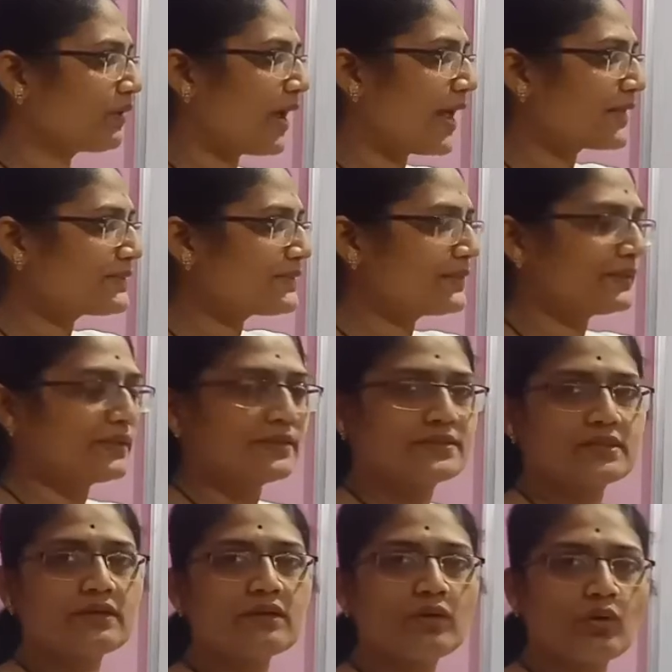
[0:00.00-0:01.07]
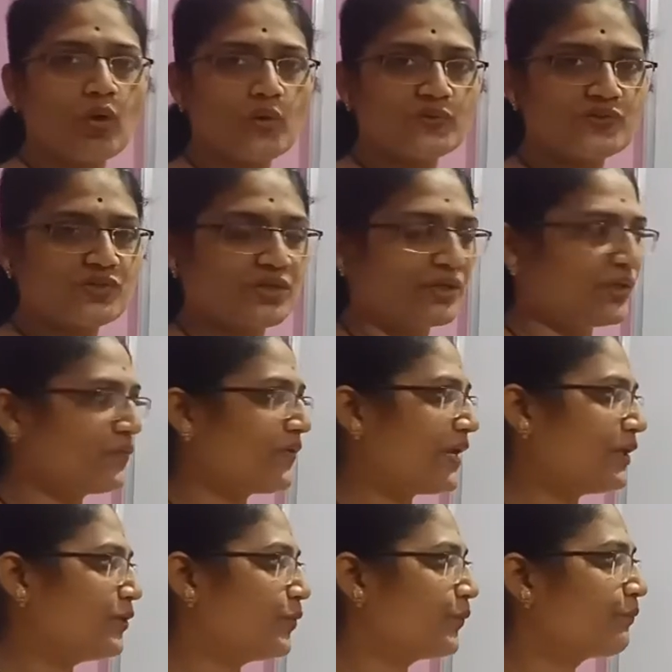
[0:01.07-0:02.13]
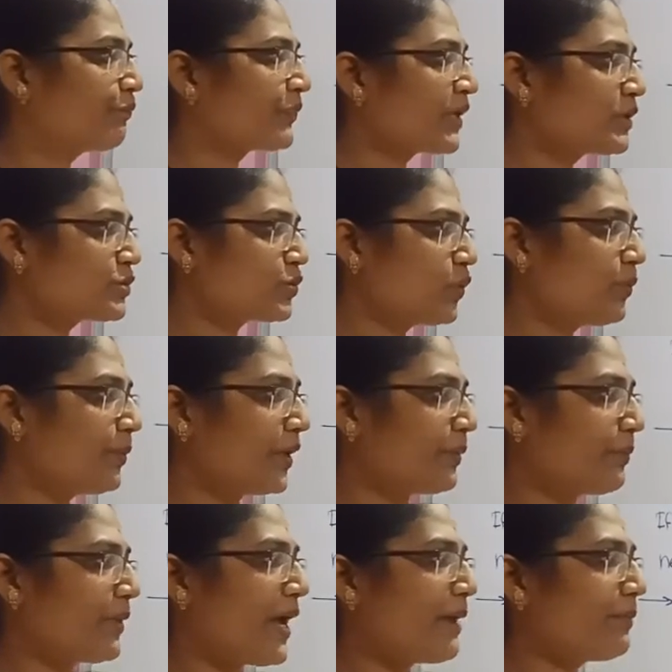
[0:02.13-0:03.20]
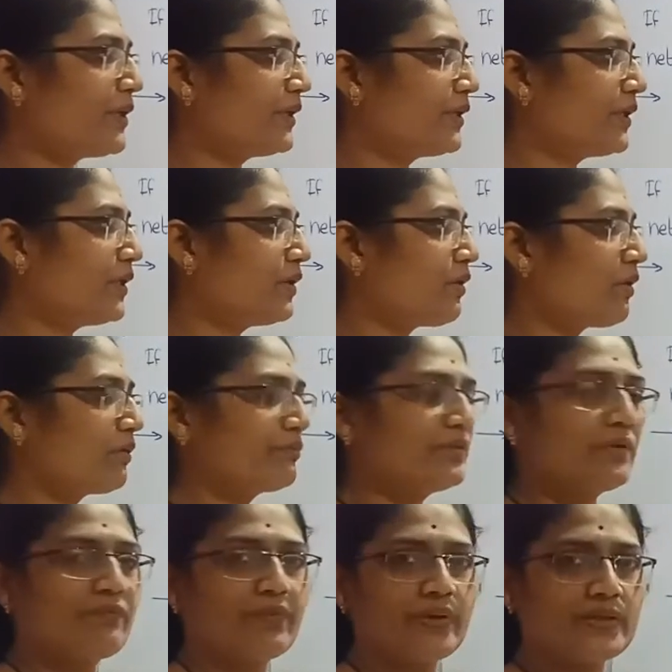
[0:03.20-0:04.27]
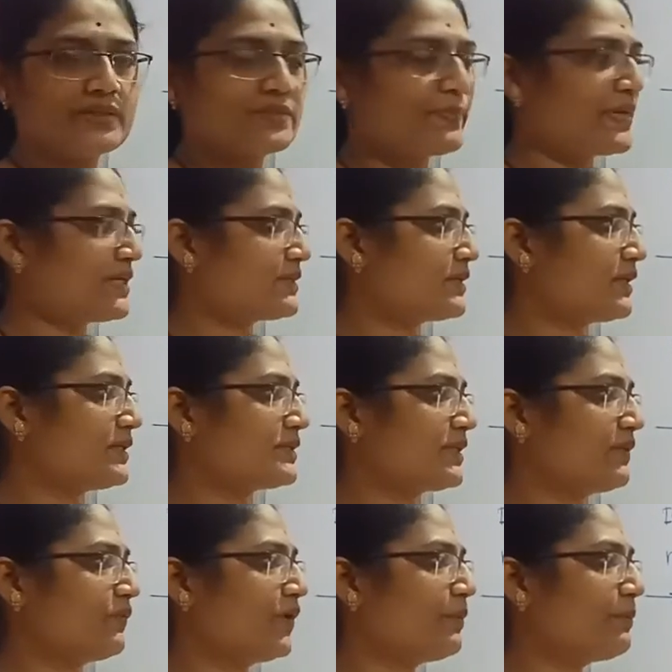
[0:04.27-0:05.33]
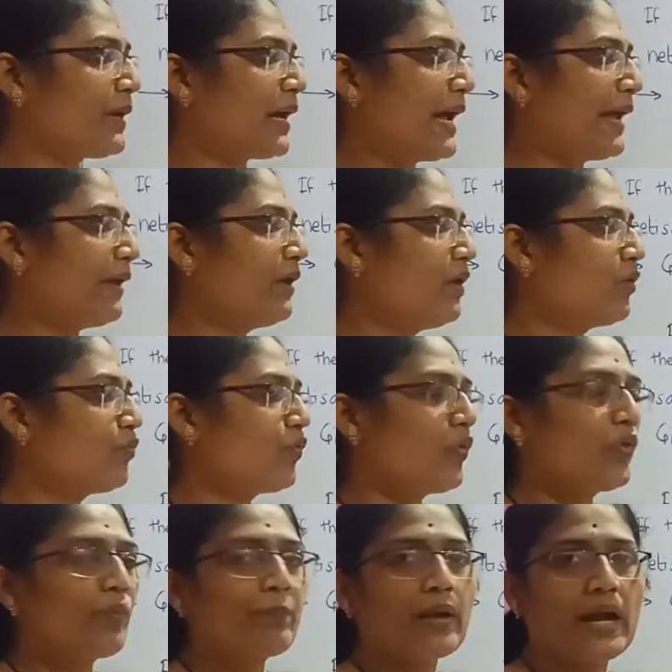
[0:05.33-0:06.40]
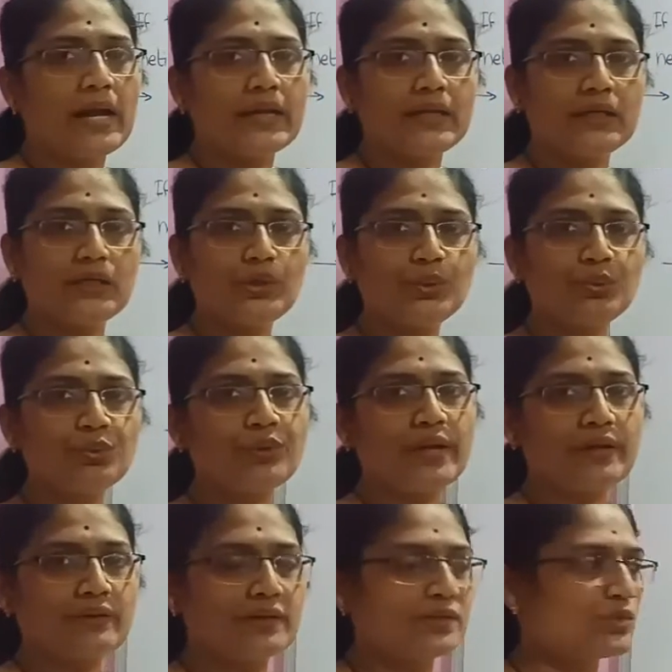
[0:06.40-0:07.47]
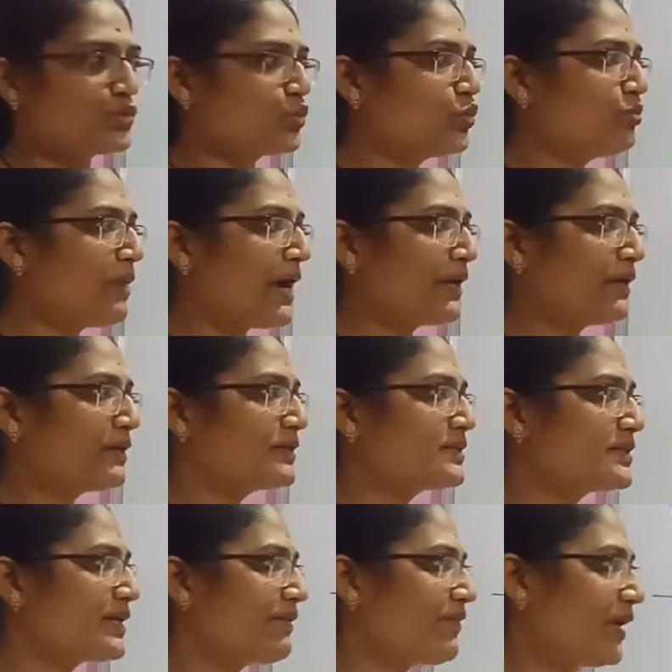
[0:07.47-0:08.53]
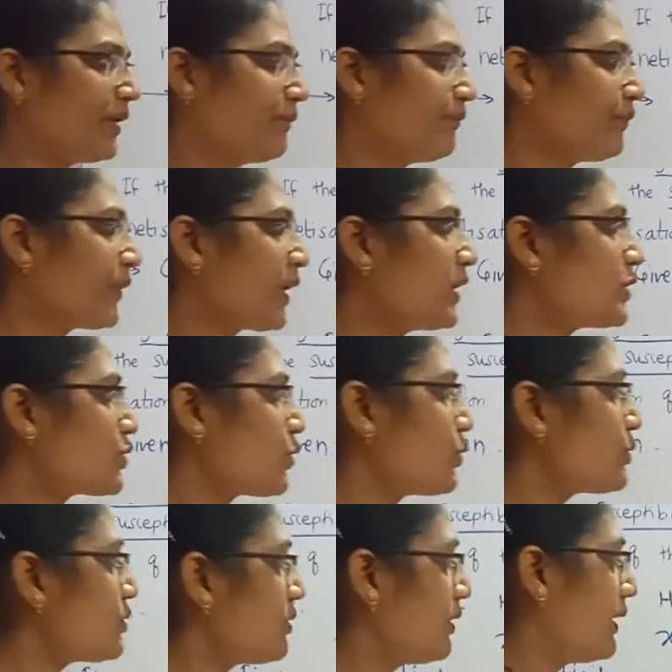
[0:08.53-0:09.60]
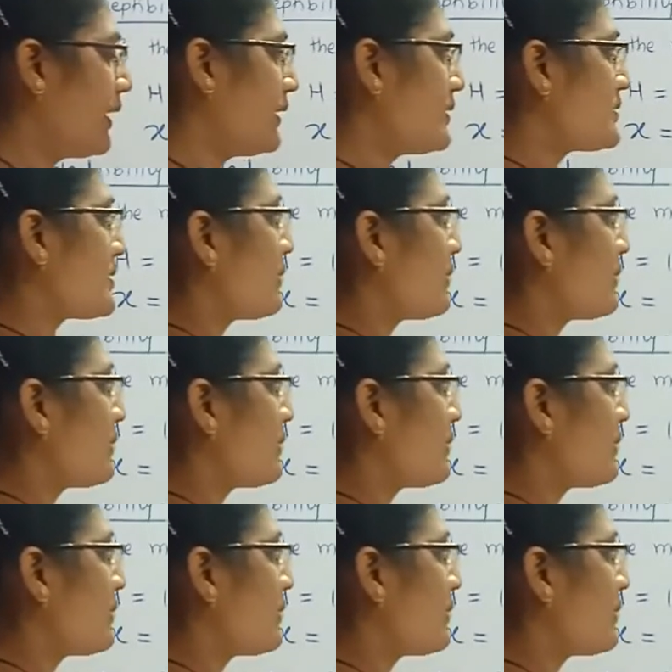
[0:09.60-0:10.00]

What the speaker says: as it is a constant value. So permeability of the free space is given by 4 pi into 10 raised to minus 7. So let's